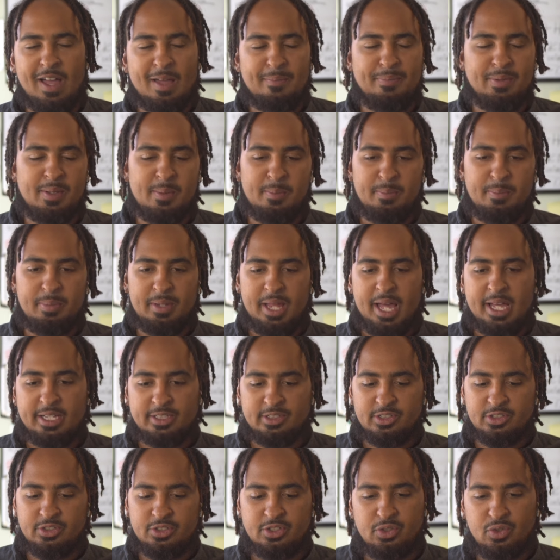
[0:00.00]
I've been
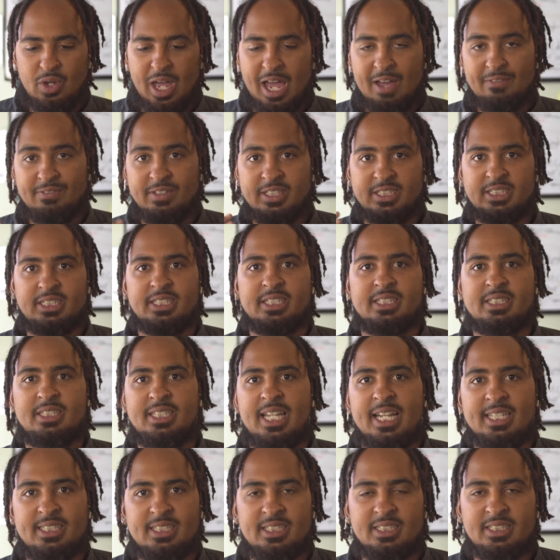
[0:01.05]
blessed to have the
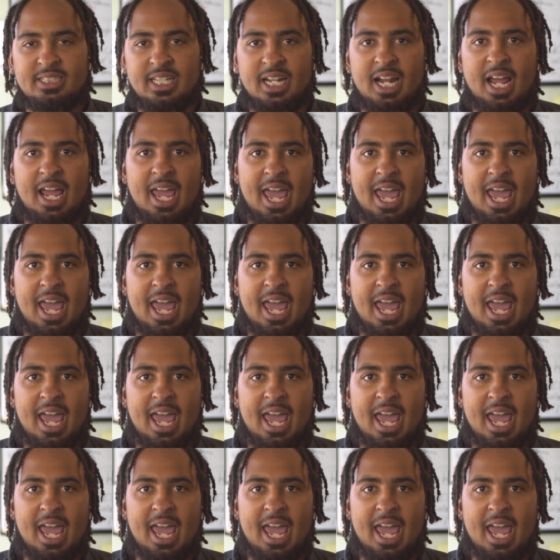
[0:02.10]
successes that I